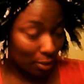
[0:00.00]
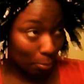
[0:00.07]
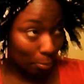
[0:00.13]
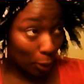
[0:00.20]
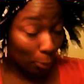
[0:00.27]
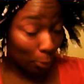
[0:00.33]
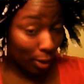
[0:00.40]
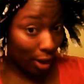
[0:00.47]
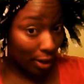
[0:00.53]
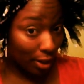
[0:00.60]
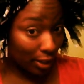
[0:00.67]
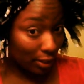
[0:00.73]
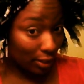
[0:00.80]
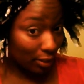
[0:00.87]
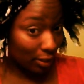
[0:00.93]
perm red on
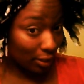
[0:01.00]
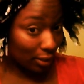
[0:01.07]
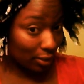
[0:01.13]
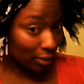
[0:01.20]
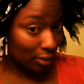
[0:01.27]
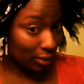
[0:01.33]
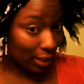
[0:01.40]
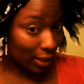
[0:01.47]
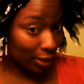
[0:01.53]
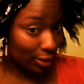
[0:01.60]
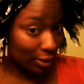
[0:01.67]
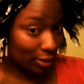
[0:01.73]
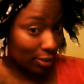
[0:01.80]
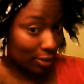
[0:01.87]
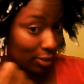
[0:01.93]
it because I just
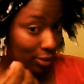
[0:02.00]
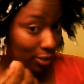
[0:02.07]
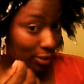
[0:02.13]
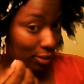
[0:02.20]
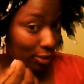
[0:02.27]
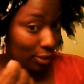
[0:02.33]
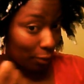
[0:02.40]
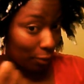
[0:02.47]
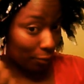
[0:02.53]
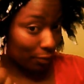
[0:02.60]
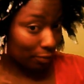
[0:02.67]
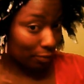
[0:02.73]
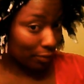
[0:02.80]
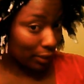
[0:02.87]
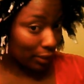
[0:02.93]
don't
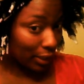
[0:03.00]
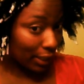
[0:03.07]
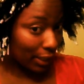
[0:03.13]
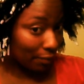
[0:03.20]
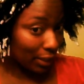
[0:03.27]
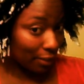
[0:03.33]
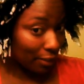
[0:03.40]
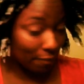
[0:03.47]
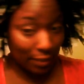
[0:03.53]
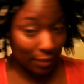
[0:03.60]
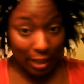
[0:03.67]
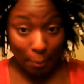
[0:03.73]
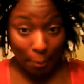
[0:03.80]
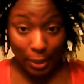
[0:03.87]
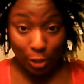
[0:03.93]
feel like giving it
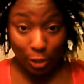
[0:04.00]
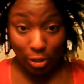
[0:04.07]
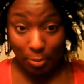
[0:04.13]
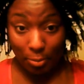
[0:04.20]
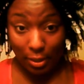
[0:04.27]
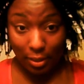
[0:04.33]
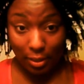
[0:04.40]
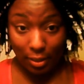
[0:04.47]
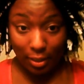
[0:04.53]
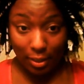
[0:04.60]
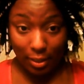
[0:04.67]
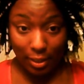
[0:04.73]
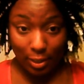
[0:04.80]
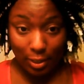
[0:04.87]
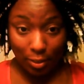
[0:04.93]
VIP treatment
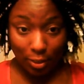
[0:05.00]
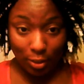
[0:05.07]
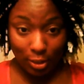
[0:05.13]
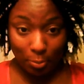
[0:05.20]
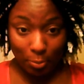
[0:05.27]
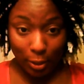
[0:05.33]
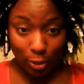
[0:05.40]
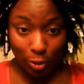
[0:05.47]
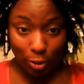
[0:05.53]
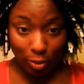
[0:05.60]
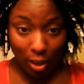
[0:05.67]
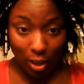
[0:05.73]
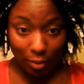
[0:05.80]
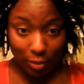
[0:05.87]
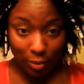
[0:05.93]
in its own little special
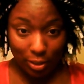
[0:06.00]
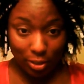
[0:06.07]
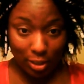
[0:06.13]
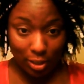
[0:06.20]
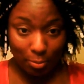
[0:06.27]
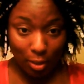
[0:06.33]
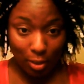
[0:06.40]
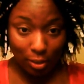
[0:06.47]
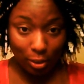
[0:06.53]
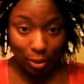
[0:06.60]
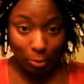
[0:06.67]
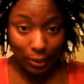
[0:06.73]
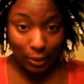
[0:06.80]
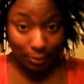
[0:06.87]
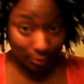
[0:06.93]
straw. It's a small little
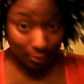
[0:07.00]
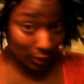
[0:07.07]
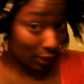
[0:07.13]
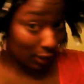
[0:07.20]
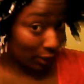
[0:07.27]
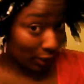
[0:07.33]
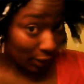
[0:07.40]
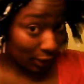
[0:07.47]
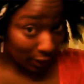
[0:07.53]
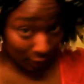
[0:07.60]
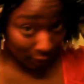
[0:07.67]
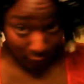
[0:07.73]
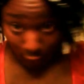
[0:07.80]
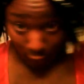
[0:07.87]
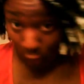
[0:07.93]
one.
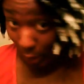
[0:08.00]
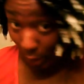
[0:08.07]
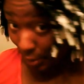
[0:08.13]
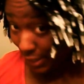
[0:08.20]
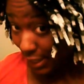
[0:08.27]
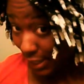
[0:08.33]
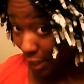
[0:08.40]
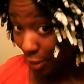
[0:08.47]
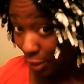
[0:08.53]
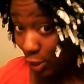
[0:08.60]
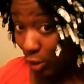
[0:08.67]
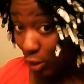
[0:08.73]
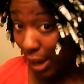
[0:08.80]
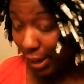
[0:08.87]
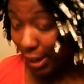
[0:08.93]
So I'm going to sit under the
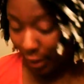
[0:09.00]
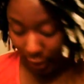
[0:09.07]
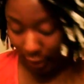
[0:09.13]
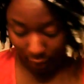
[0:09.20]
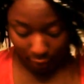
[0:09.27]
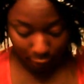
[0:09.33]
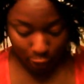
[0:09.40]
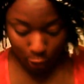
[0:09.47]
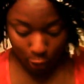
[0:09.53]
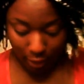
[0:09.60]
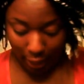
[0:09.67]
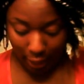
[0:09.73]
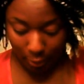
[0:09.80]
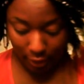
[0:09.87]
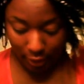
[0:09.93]
dryer for 2
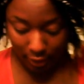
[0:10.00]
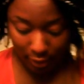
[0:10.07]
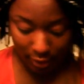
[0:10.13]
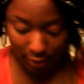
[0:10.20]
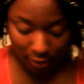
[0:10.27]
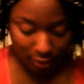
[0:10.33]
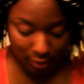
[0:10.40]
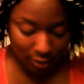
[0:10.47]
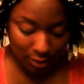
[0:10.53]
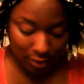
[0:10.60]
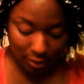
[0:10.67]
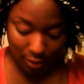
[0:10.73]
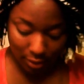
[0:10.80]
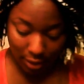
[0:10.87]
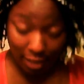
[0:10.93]
hours.
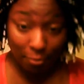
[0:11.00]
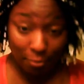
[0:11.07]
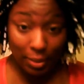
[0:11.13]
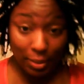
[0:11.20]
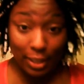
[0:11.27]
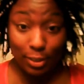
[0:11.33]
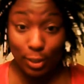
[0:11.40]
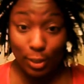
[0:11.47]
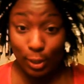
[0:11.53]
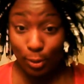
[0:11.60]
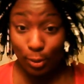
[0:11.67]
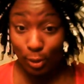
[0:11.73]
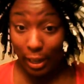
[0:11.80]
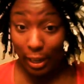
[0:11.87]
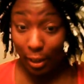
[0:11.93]
I have things to
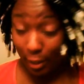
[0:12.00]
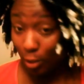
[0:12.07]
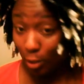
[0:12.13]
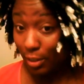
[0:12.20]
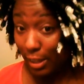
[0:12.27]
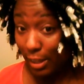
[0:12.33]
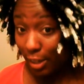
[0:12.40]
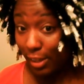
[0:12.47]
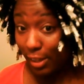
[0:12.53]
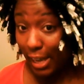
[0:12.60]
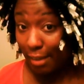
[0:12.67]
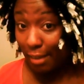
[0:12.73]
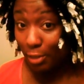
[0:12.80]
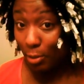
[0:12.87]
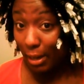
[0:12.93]
do, so I only literally
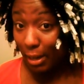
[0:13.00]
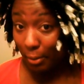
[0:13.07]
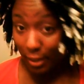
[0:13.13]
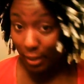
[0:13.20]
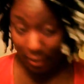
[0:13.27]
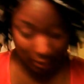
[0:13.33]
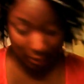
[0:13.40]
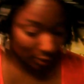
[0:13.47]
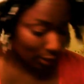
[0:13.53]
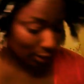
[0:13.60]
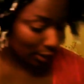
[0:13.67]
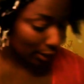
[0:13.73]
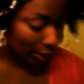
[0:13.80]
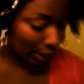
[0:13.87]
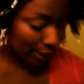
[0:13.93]
have 2 hours.
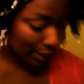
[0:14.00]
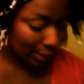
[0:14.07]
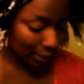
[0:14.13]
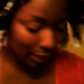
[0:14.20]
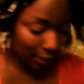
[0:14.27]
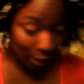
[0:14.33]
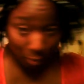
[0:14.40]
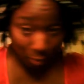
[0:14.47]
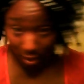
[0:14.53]
Ideally, I'd